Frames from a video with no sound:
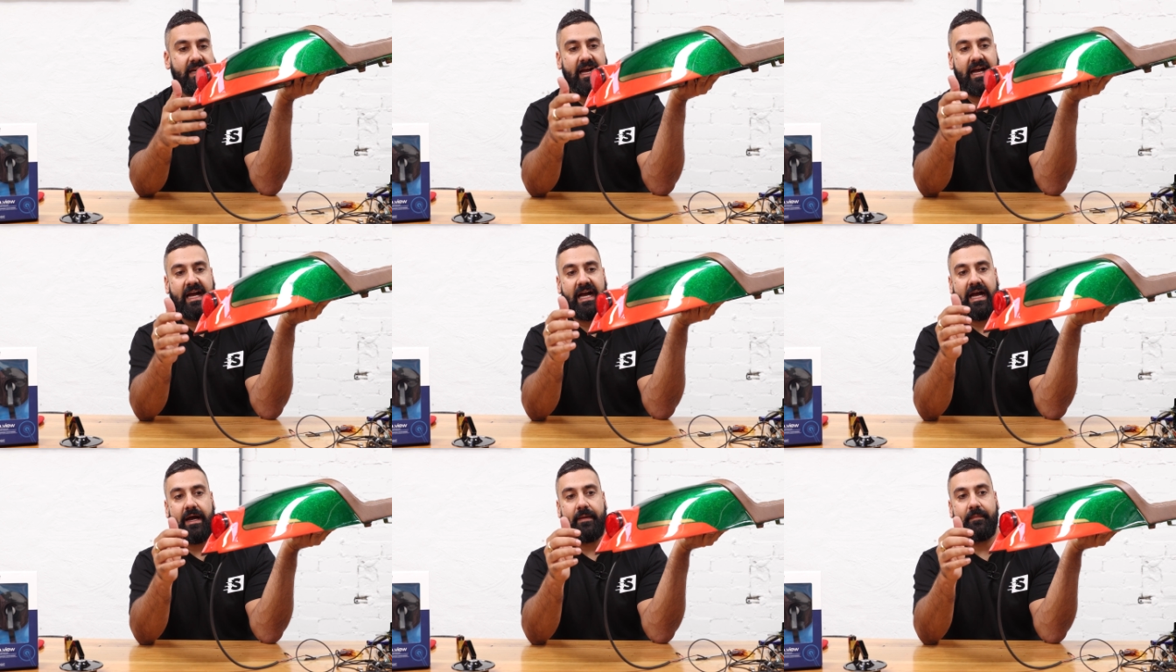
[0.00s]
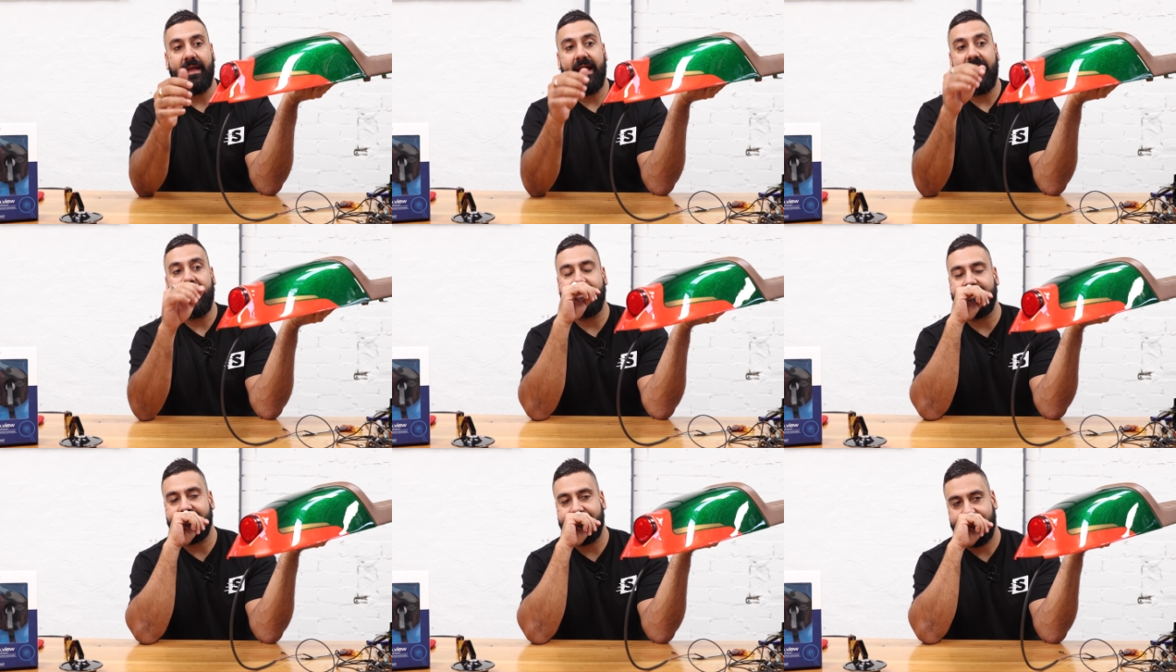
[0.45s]

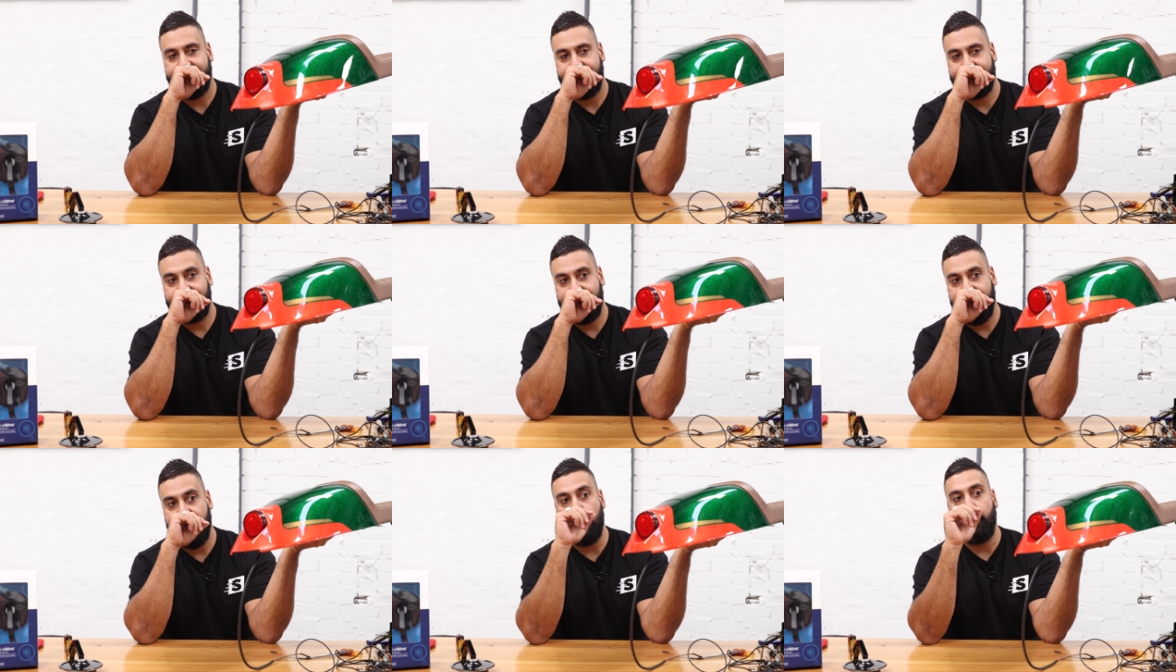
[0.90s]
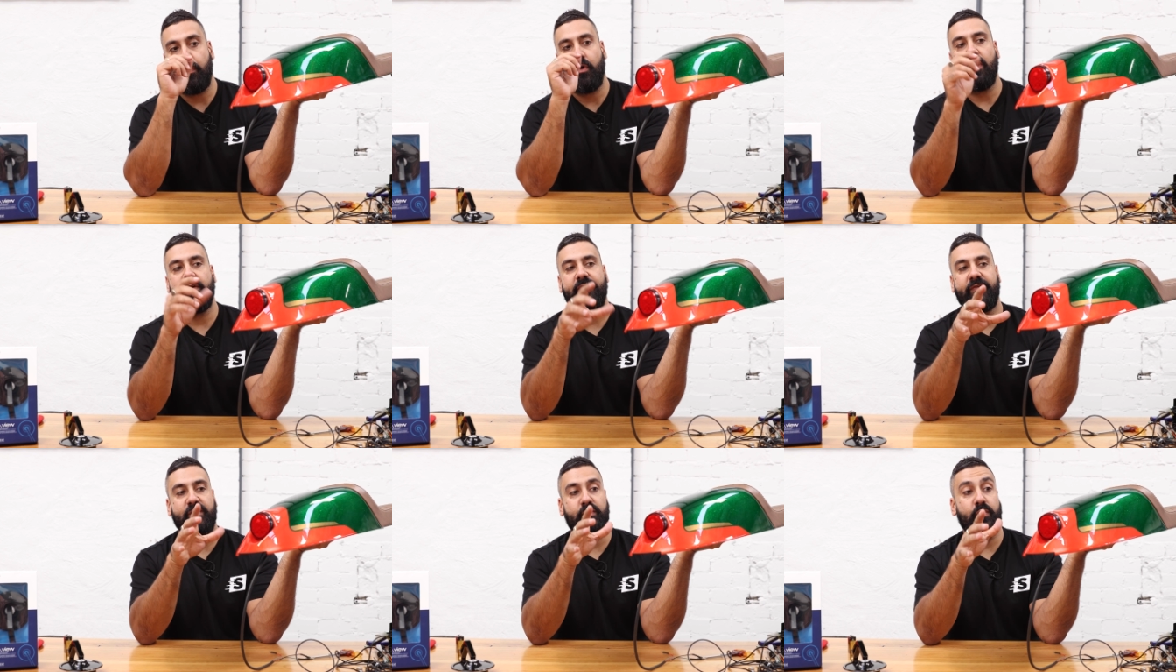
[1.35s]
And in a
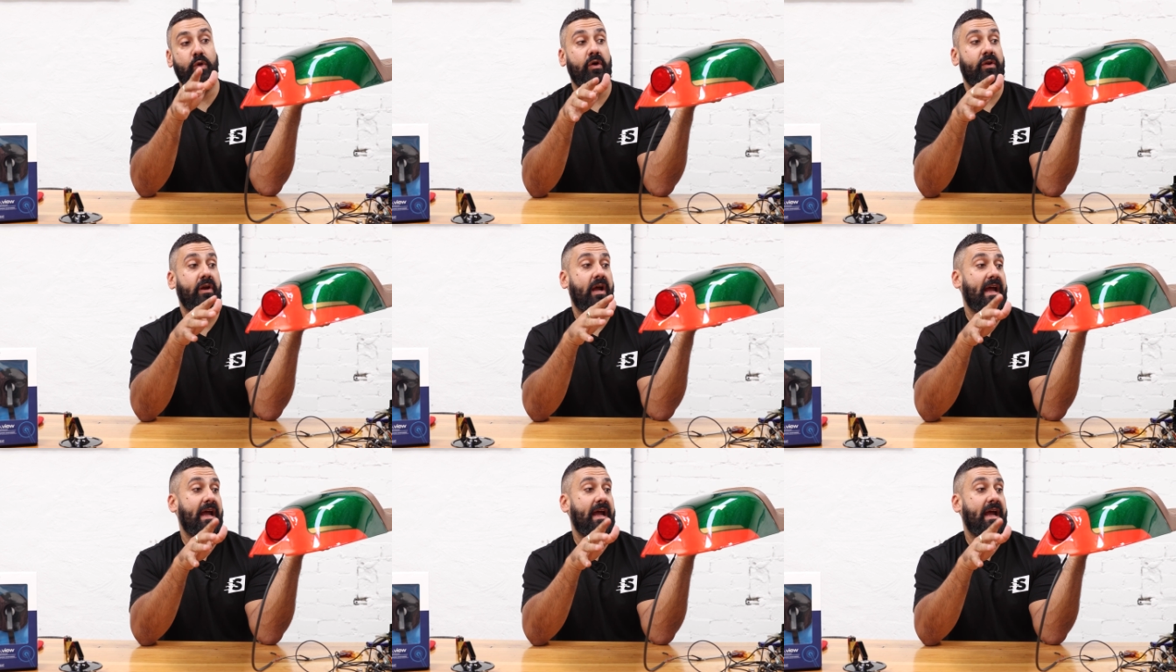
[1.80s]
perfect world,